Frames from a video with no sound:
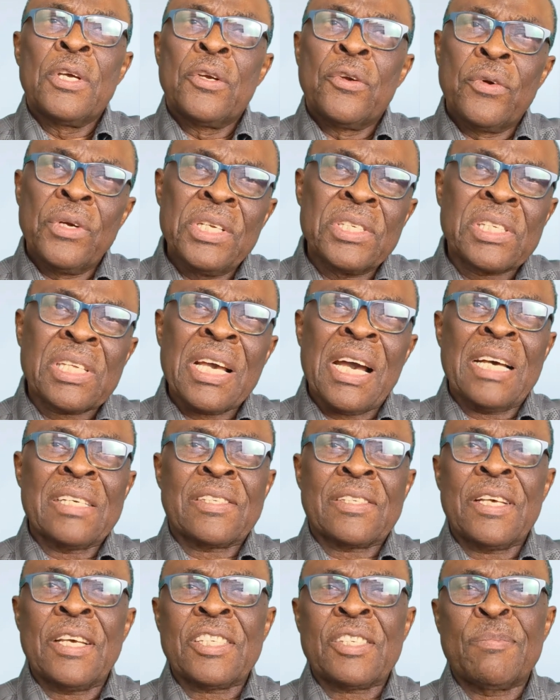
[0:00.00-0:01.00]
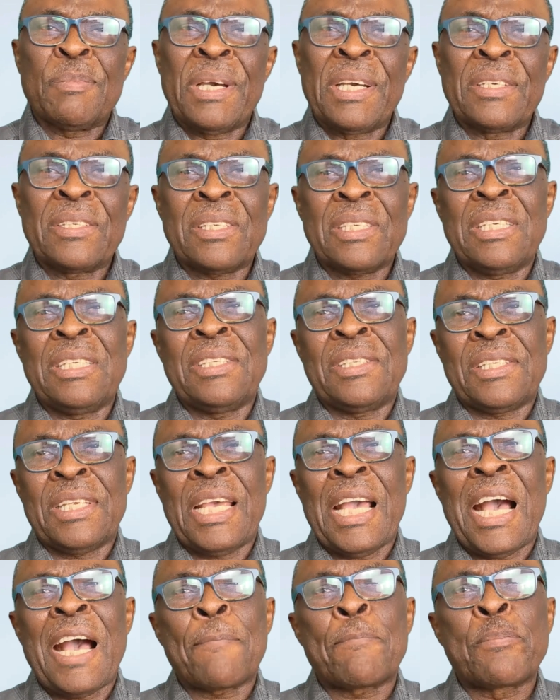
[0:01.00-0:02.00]
Risk assessment is
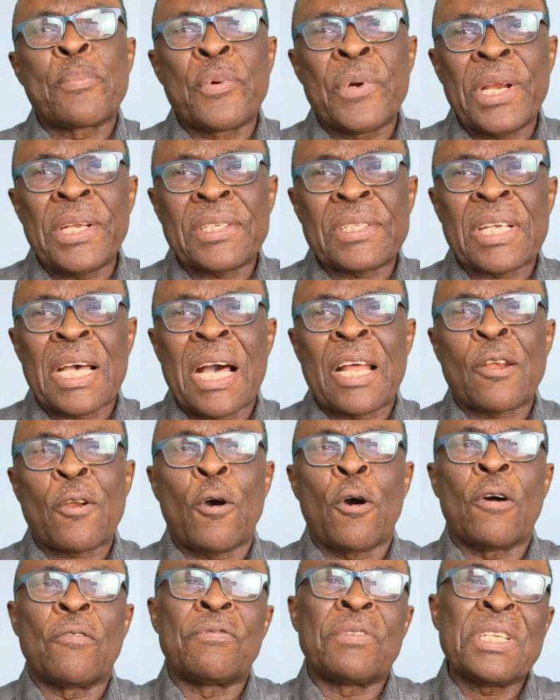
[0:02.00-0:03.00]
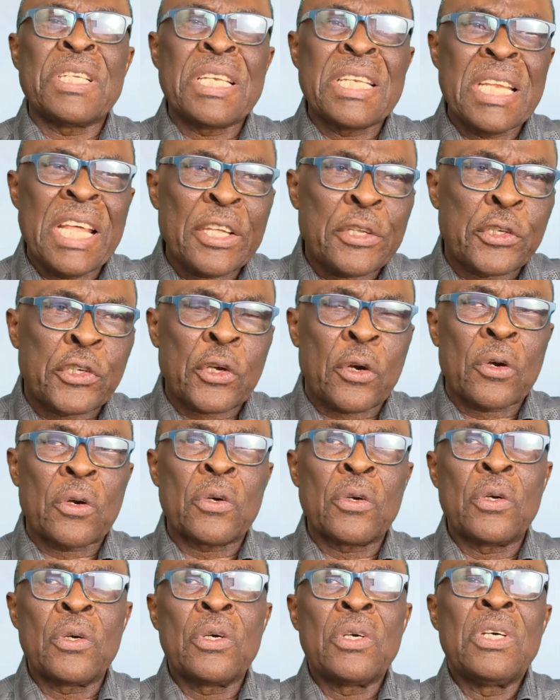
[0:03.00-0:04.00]
the appraisal of the nature,
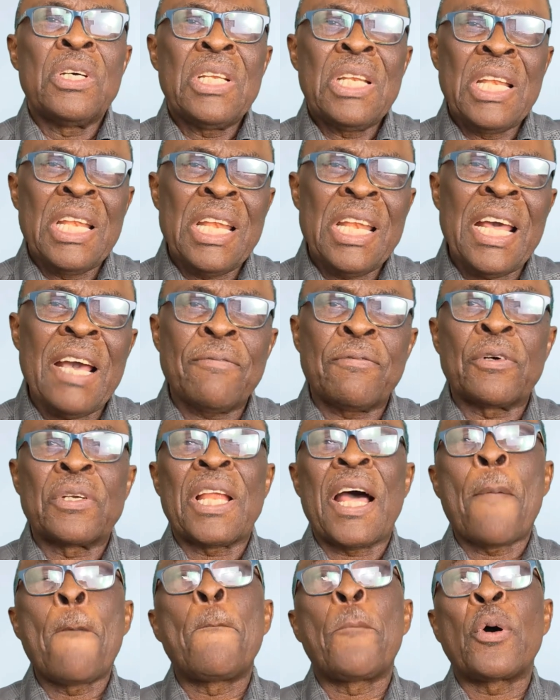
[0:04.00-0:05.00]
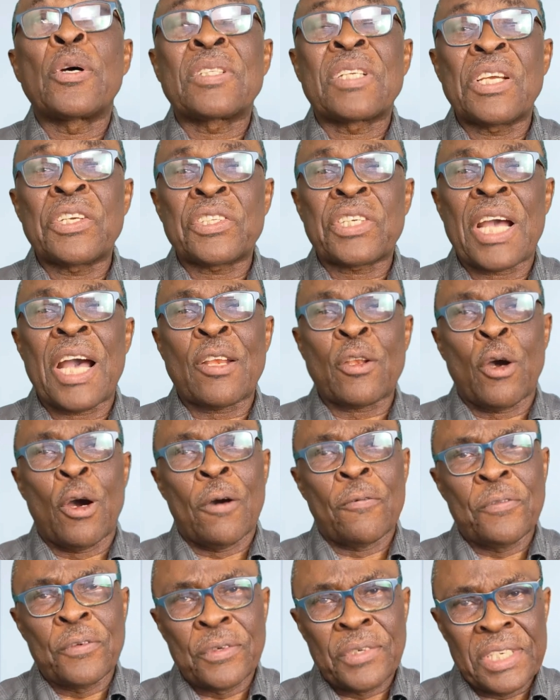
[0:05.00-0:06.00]
level, and potential
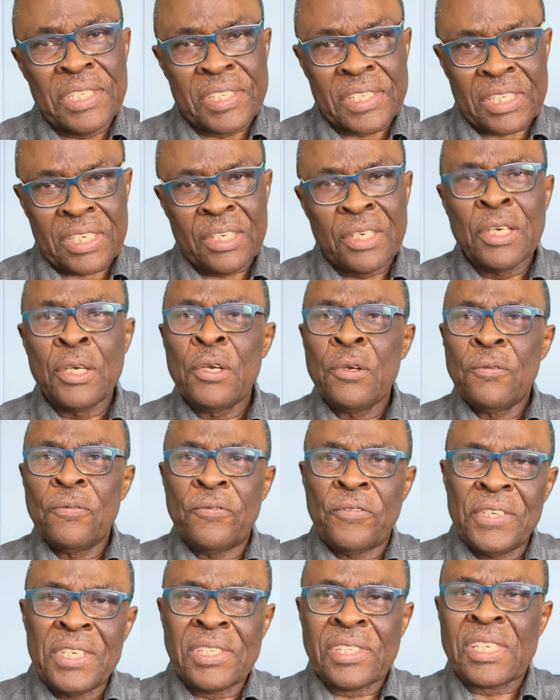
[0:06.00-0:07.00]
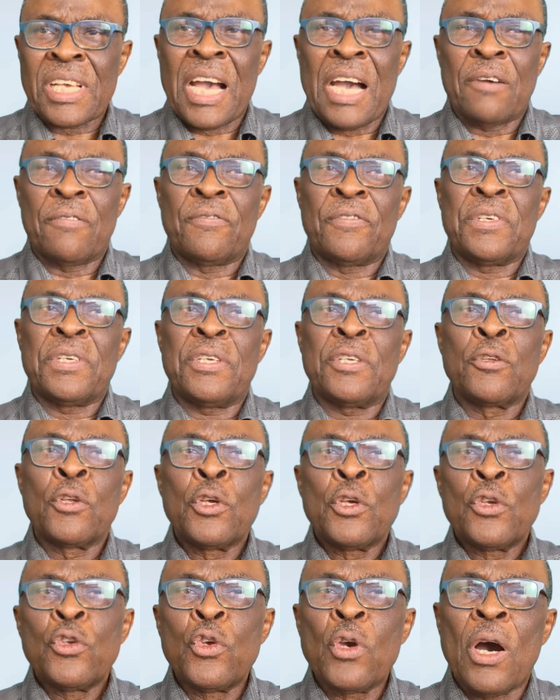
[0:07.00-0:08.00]
of risk vis-a-vis
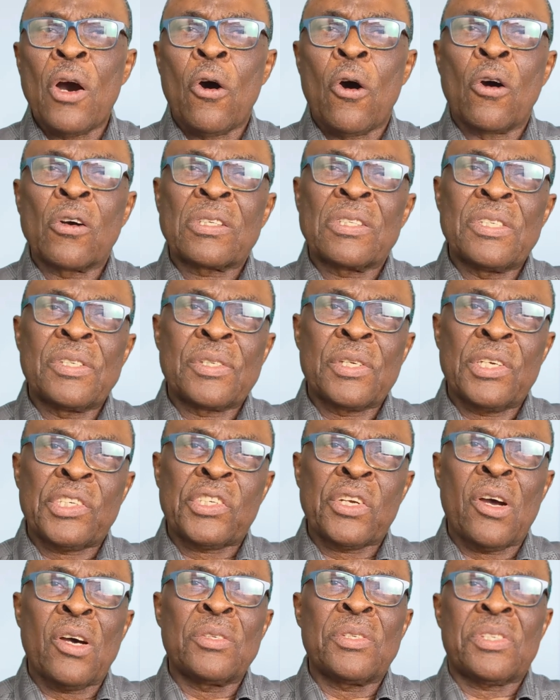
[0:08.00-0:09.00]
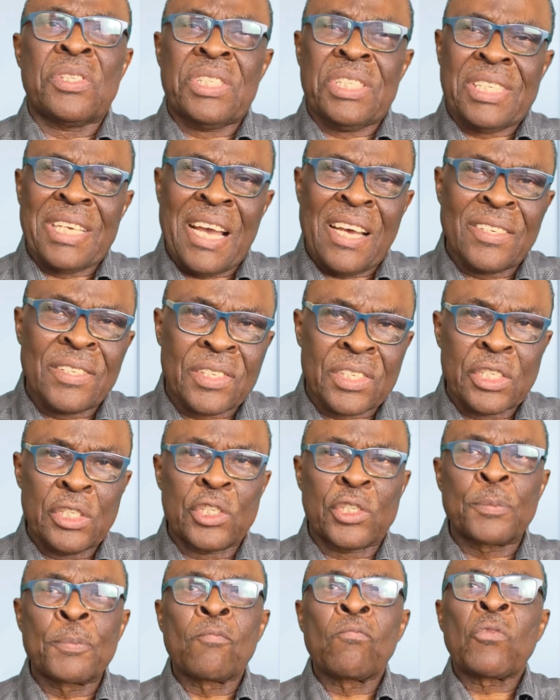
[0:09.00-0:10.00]
your organization's
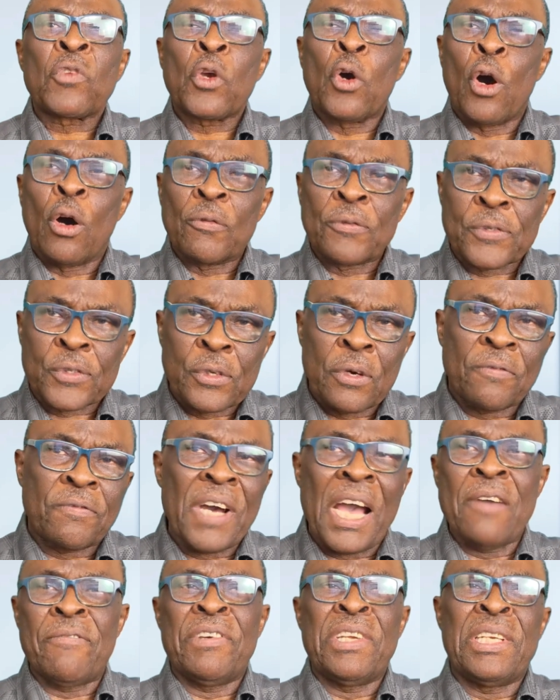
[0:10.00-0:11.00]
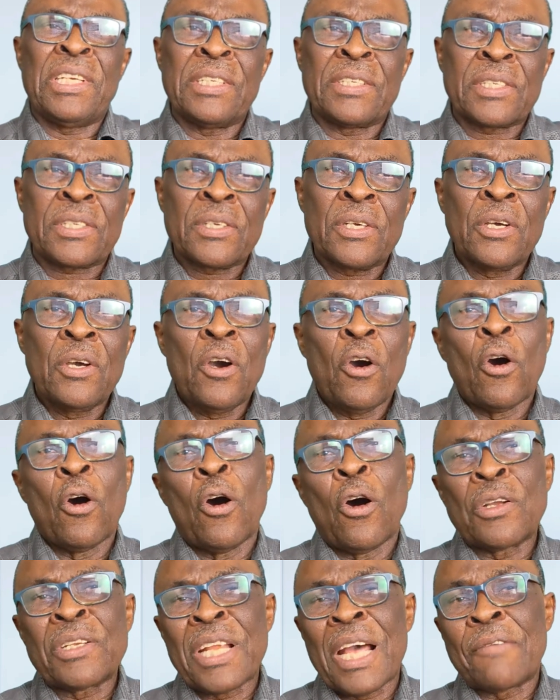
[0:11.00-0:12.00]
chances of surviving it
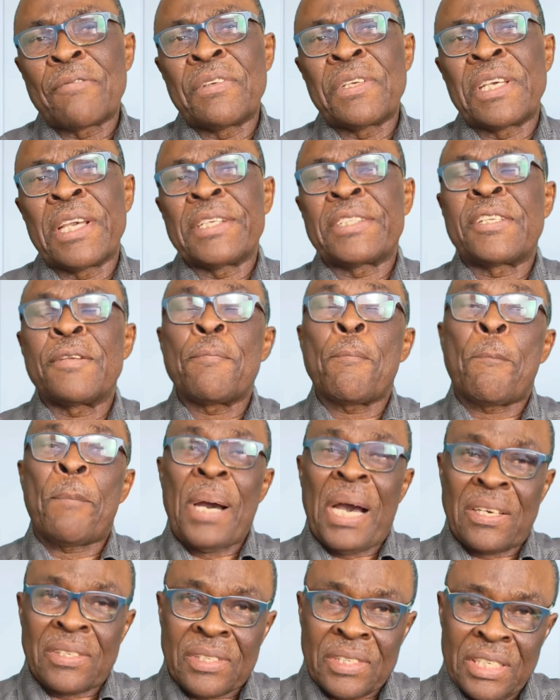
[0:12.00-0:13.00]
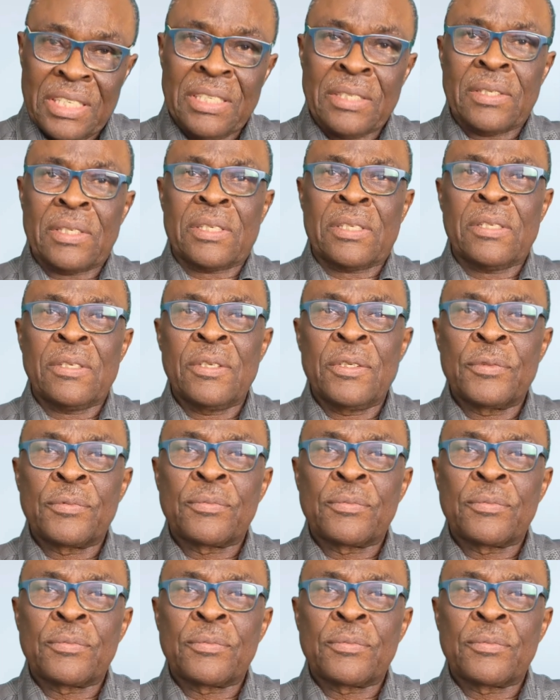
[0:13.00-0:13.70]
or navigating past it.